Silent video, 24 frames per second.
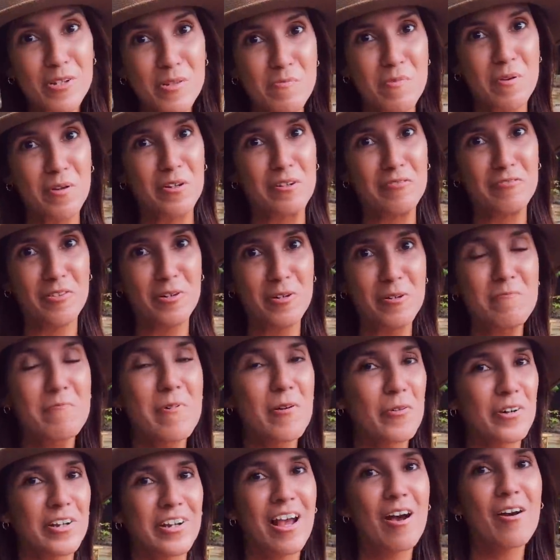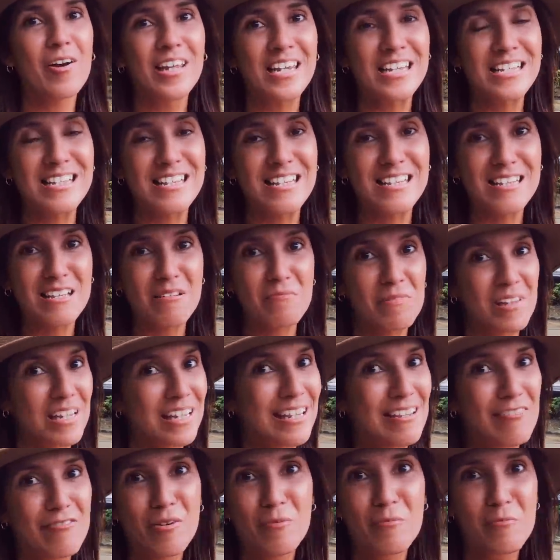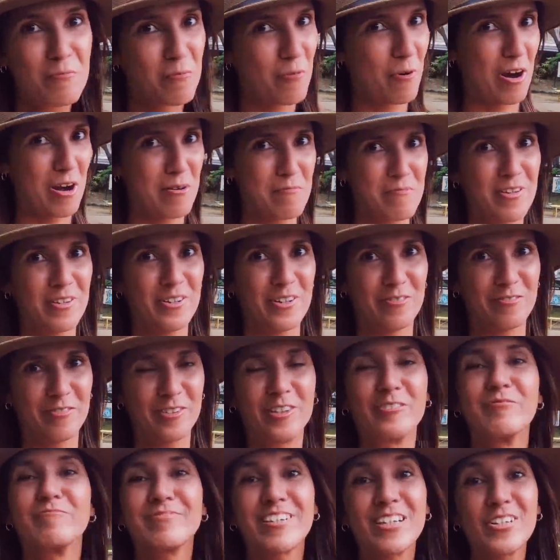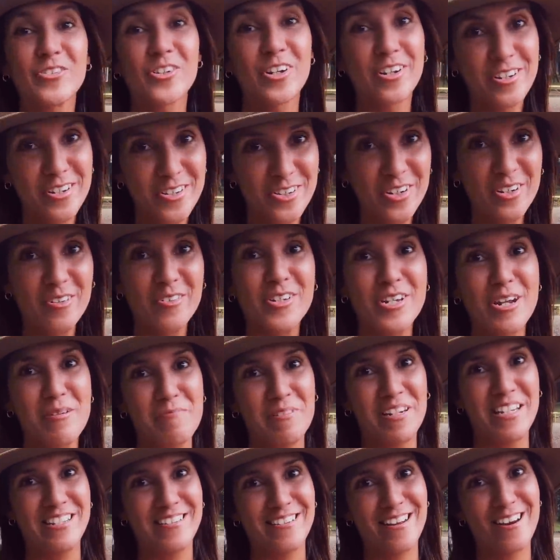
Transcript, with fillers: was beautiful, but we're now going to see something even more beautiful, a traditional Japanese